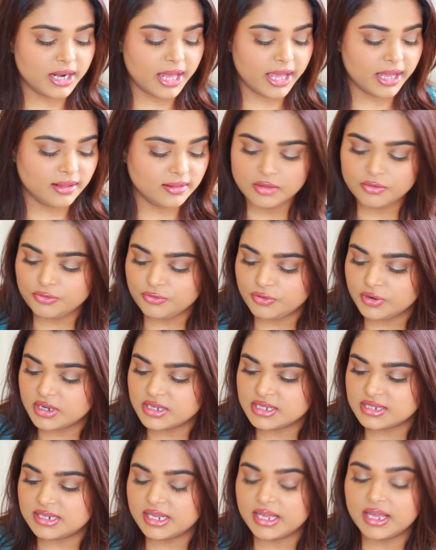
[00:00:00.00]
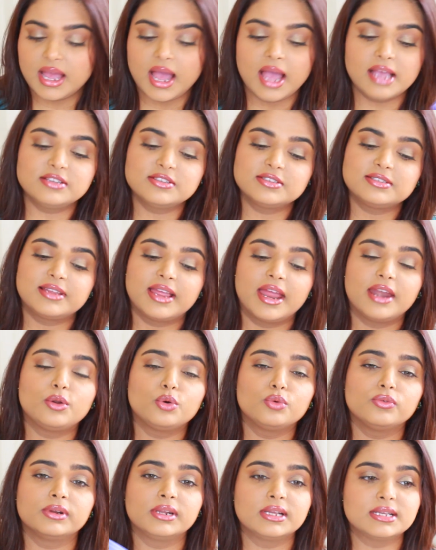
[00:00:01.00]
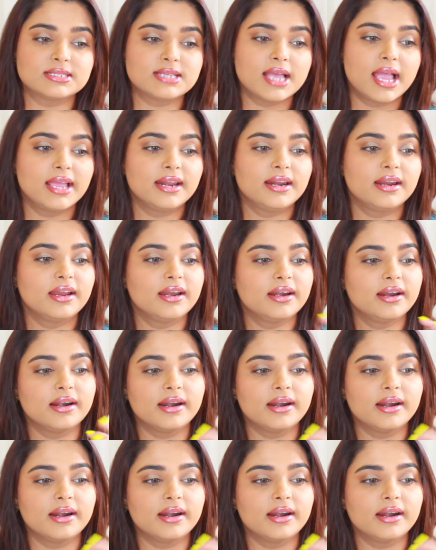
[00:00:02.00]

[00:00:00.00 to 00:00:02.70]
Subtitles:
like the first day, I just get overexcited